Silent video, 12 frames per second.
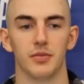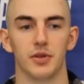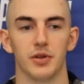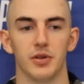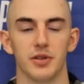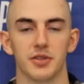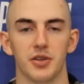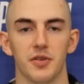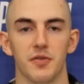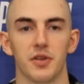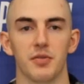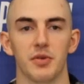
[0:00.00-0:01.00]
It's good
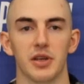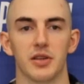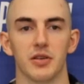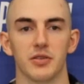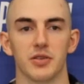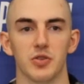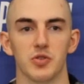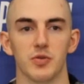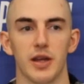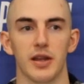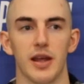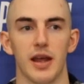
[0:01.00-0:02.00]
for them to get their toes
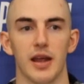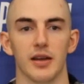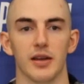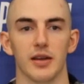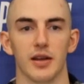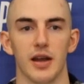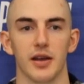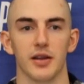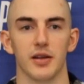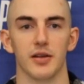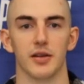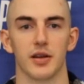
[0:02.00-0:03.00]
wet in that and kind
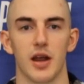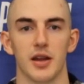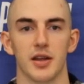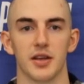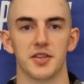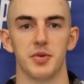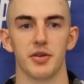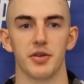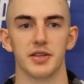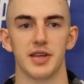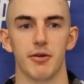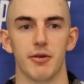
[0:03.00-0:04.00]
of
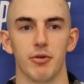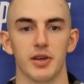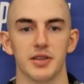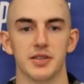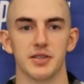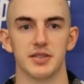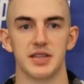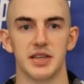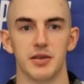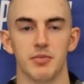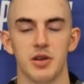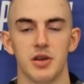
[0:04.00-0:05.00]
experience that with us as a
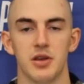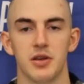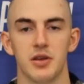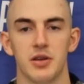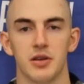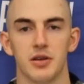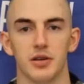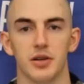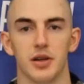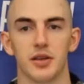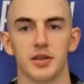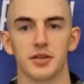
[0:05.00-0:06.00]
team. I
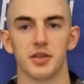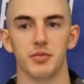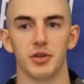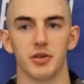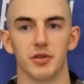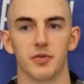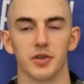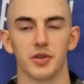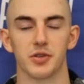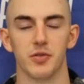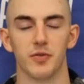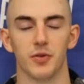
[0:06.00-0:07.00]
think it's going to be good for us
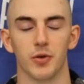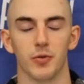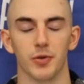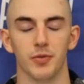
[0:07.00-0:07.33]
going forward.